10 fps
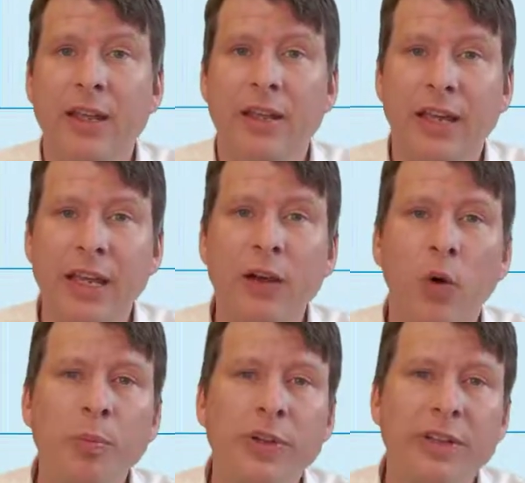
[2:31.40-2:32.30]
they
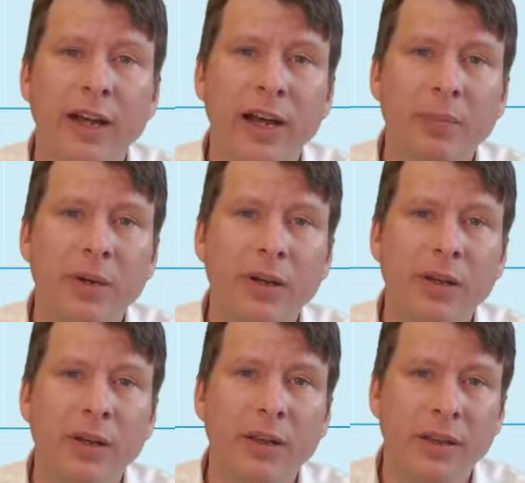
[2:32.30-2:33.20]
opened up
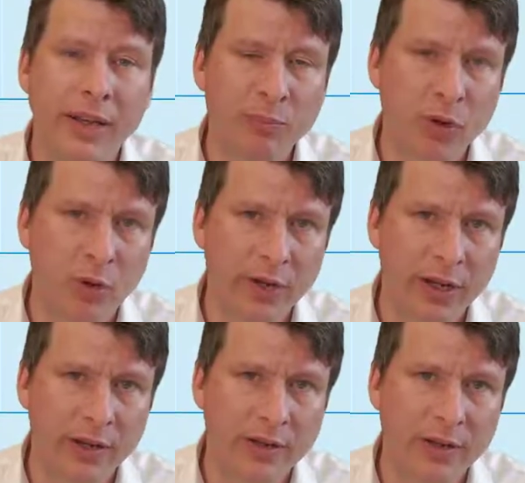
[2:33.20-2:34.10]
their
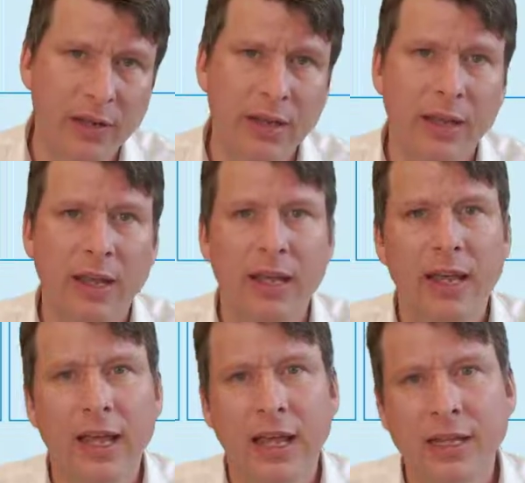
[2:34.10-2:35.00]
product
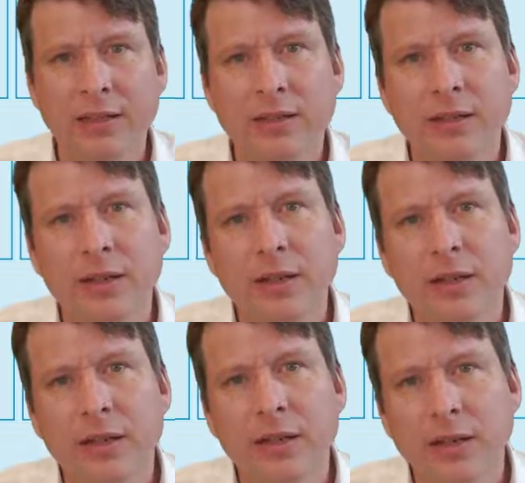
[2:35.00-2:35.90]
and
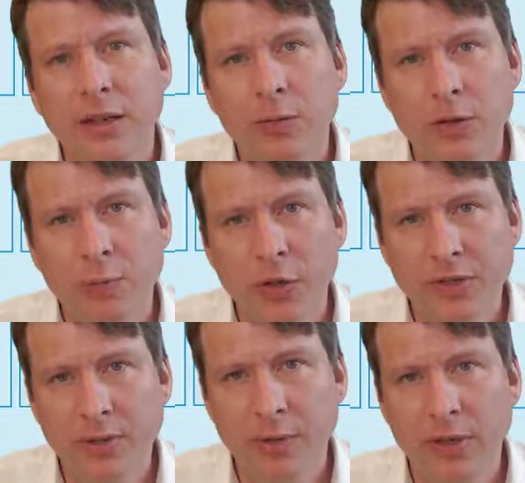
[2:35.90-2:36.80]
it was
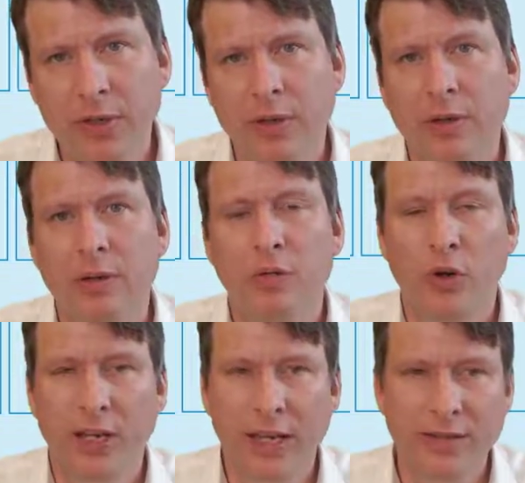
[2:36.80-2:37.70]
possible for
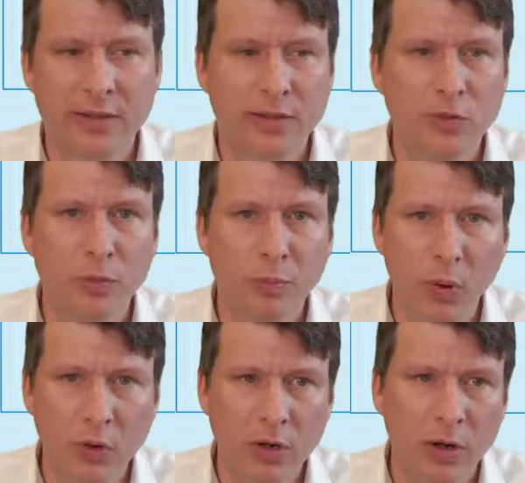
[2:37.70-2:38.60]
guests to
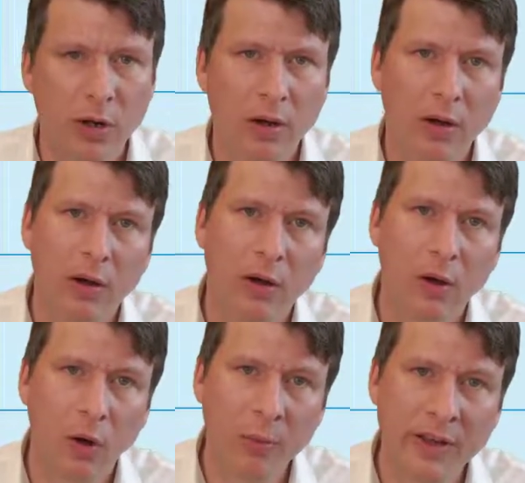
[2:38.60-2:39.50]
book
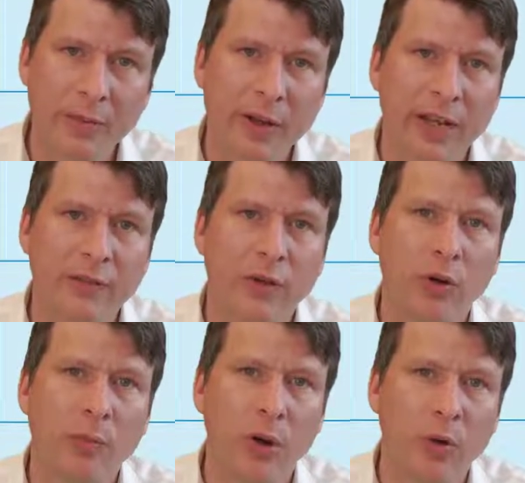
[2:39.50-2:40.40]
over the
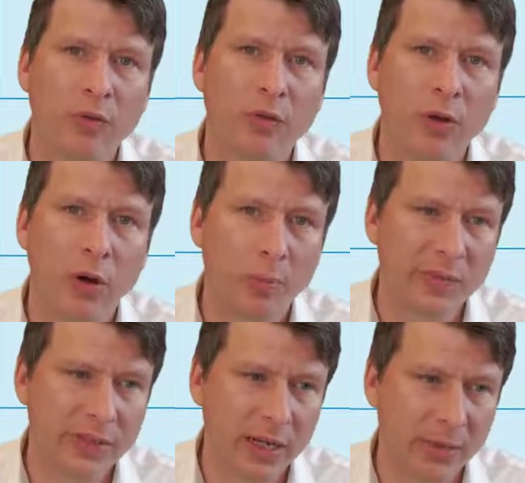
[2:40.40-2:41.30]
platform of
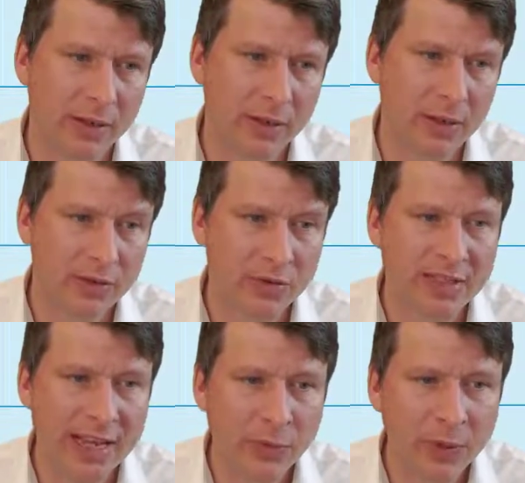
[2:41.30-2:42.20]
OpenTable. So
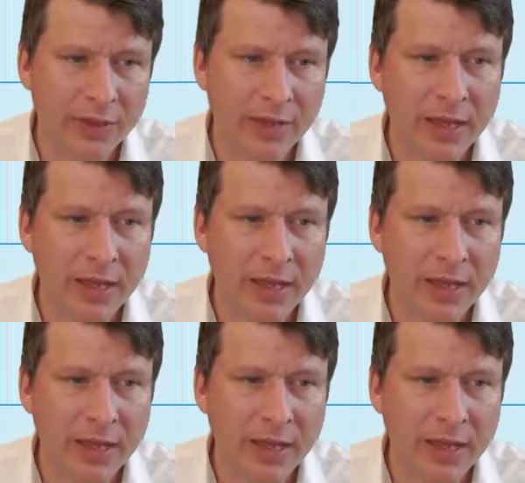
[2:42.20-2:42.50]
start with